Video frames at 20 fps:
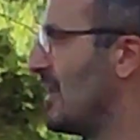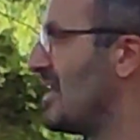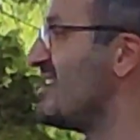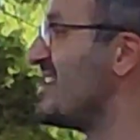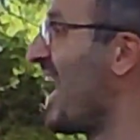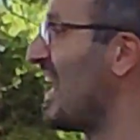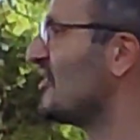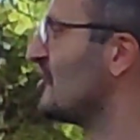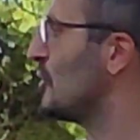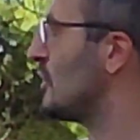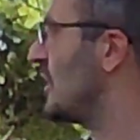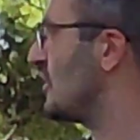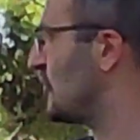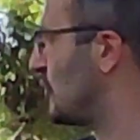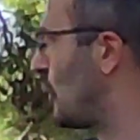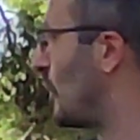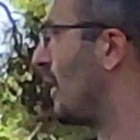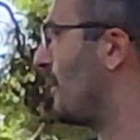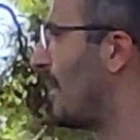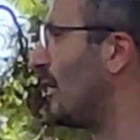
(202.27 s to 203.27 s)
national
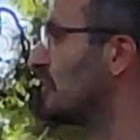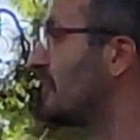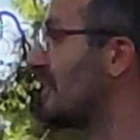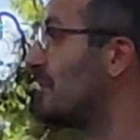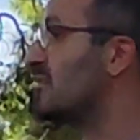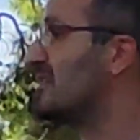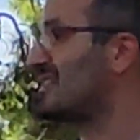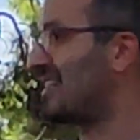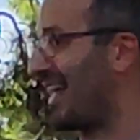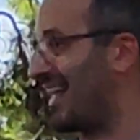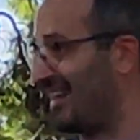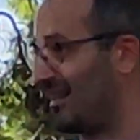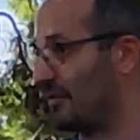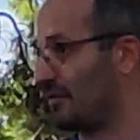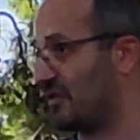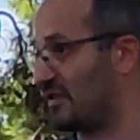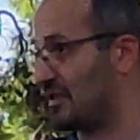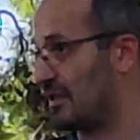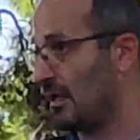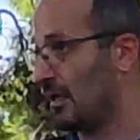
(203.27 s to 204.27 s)
story about themselves.